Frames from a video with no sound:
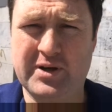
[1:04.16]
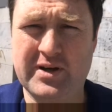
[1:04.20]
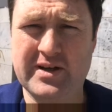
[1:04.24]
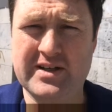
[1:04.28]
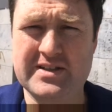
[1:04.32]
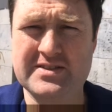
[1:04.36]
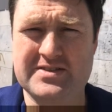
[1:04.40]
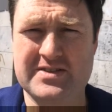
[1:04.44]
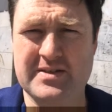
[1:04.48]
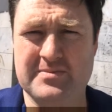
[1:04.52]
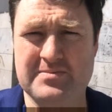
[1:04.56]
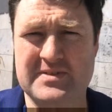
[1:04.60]
putting
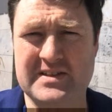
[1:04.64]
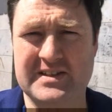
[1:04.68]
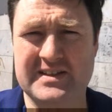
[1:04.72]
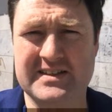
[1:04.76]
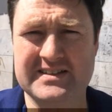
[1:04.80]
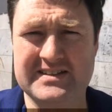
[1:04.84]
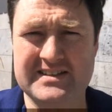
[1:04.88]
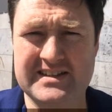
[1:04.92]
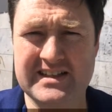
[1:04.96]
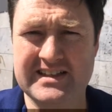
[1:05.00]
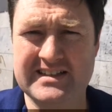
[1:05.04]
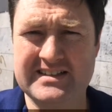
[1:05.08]
on something
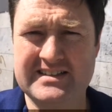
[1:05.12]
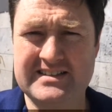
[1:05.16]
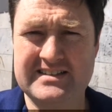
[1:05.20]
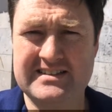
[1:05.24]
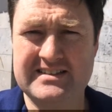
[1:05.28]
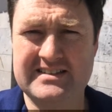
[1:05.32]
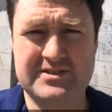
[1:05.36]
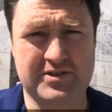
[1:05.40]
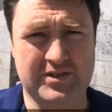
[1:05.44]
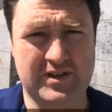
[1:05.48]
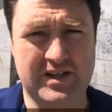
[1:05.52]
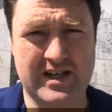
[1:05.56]
like that.
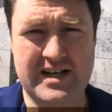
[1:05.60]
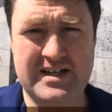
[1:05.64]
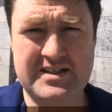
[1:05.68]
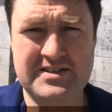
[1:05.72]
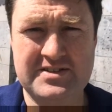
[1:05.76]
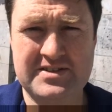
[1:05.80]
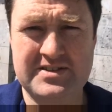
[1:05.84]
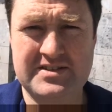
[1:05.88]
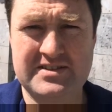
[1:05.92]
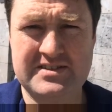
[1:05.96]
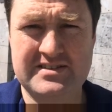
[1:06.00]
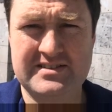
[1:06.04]
So
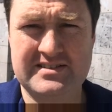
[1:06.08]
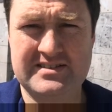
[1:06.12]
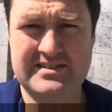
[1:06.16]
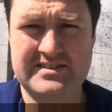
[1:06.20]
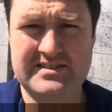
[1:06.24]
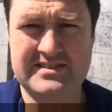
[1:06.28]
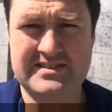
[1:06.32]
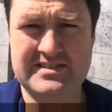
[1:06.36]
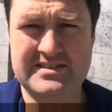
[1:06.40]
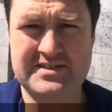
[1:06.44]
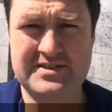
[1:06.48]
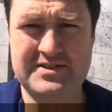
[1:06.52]
guys,
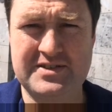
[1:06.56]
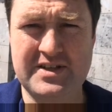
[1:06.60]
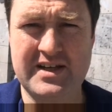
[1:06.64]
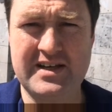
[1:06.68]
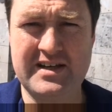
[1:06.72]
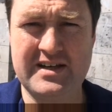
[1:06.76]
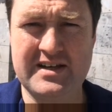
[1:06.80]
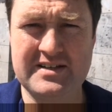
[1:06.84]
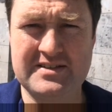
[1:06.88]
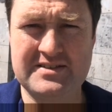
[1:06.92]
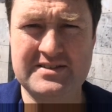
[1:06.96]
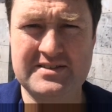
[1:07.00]

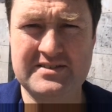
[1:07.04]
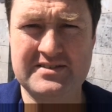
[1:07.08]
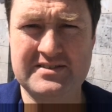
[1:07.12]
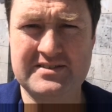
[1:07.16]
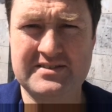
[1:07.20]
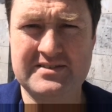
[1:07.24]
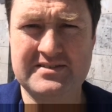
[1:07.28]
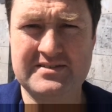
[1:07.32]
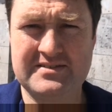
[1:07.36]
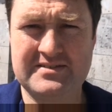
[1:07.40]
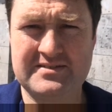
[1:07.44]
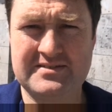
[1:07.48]
say yes
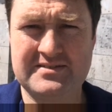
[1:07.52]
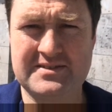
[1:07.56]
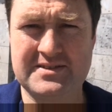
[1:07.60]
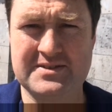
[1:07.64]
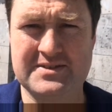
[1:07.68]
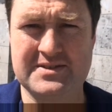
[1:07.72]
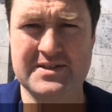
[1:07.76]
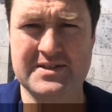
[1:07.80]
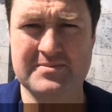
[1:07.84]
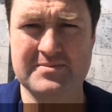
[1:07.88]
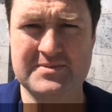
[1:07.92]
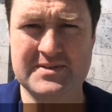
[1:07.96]

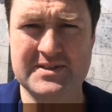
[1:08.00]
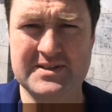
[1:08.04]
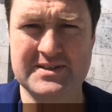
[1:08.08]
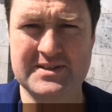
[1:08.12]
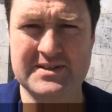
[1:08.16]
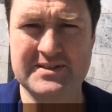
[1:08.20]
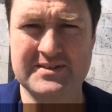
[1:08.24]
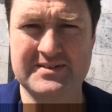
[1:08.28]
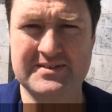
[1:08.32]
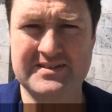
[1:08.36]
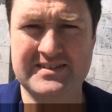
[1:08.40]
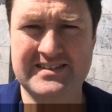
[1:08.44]
to
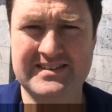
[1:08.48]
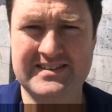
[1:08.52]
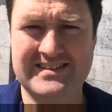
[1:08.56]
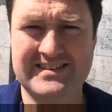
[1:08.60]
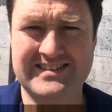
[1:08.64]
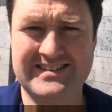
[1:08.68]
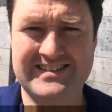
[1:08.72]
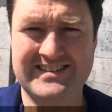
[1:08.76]
something new.